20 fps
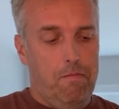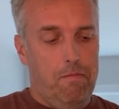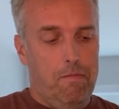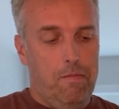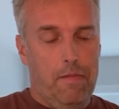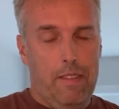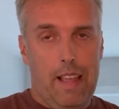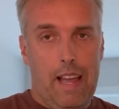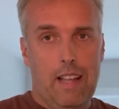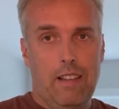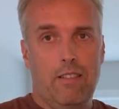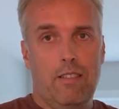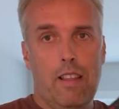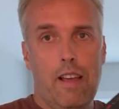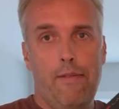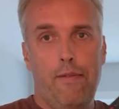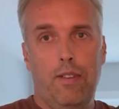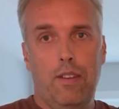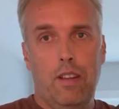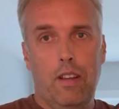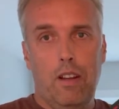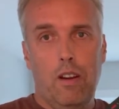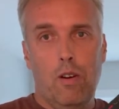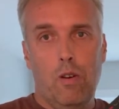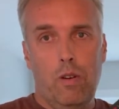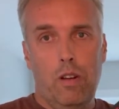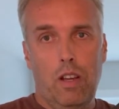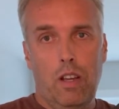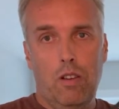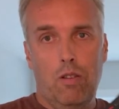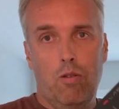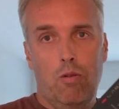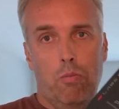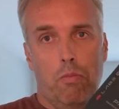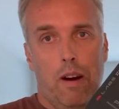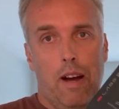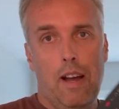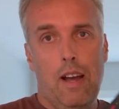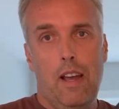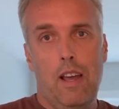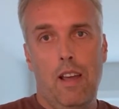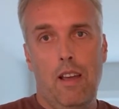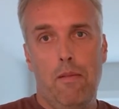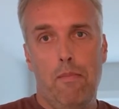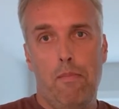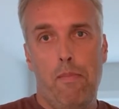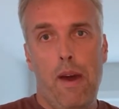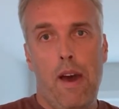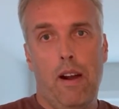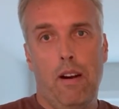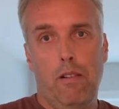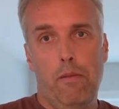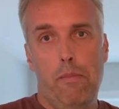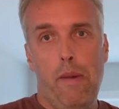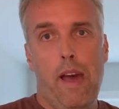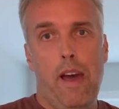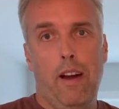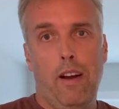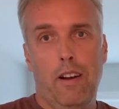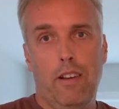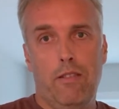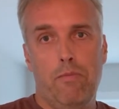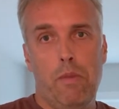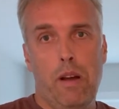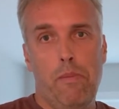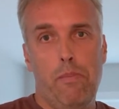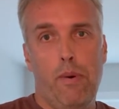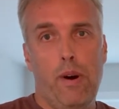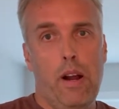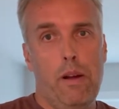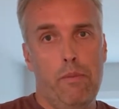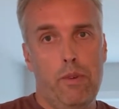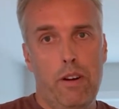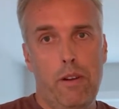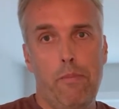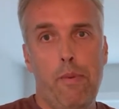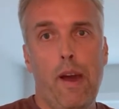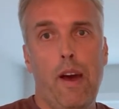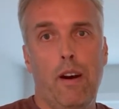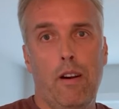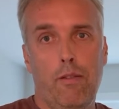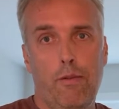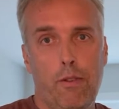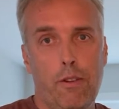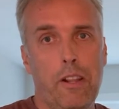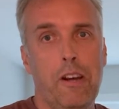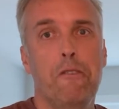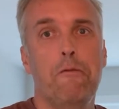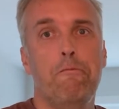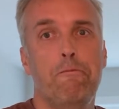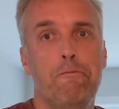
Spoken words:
that's definitely going into my paddle bag as my primary paddle for now.